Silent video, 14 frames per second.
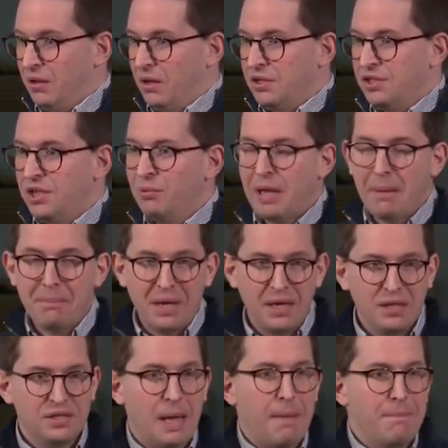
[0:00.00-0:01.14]
You see what that
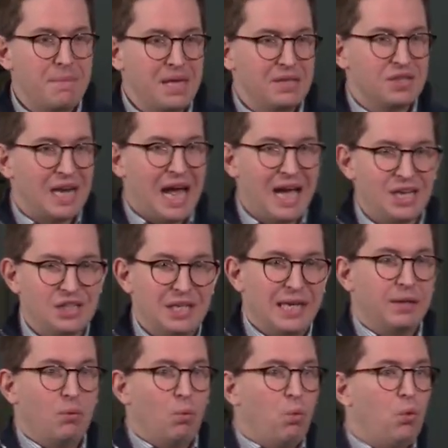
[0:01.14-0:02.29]
means? That means that
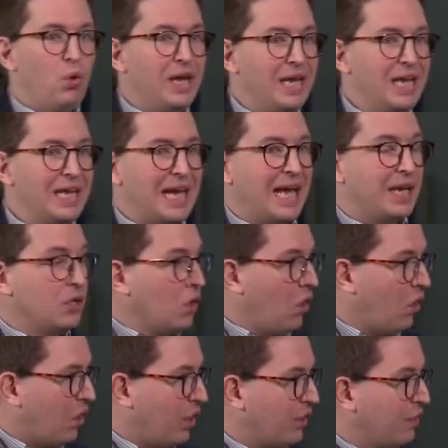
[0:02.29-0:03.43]
actually we
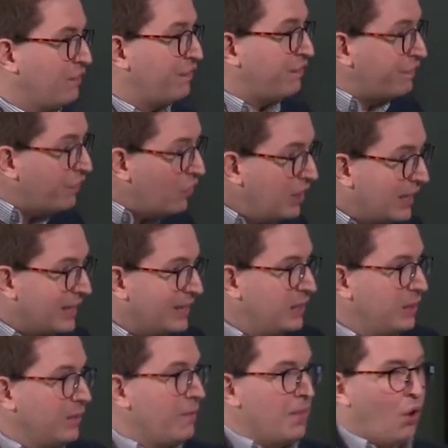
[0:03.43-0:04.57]
cannot
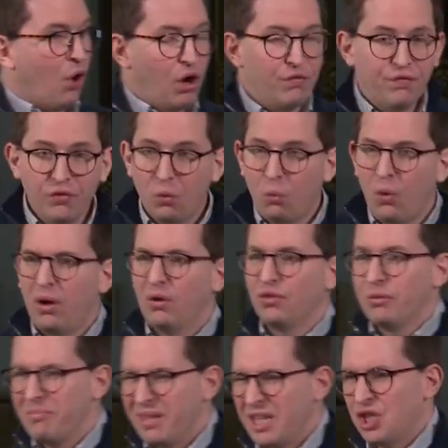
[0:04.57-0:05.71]
fully offer the world the
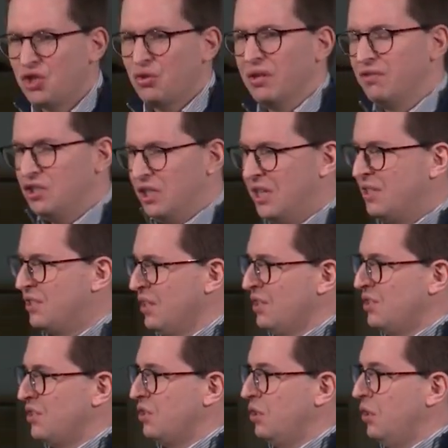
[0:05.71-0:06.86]
ministry of
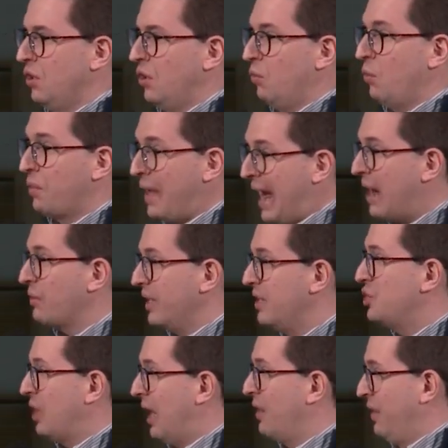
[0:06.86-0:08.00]
Jesus without
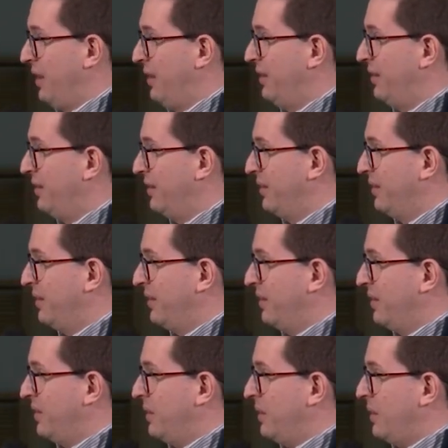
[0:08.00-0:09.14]
each other.
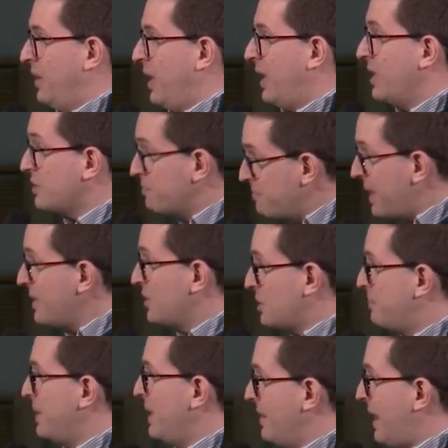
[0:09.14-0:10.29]
And it's meant to
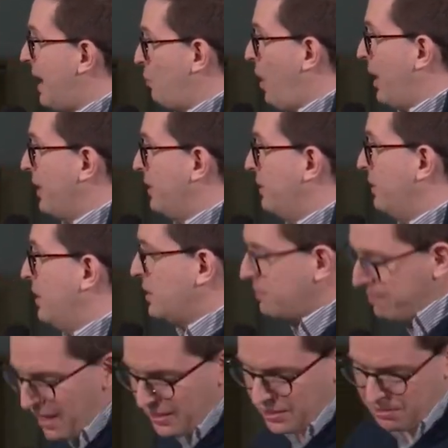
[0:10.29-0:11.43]
be that way. It's
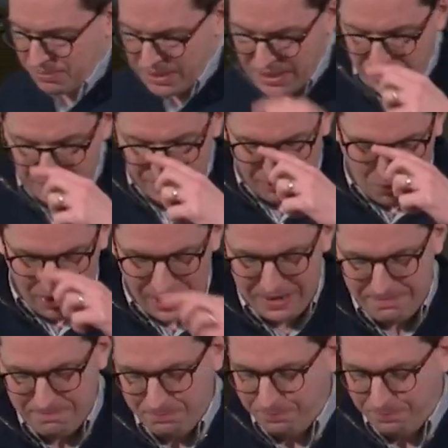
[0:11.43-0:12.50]
meant to be that way.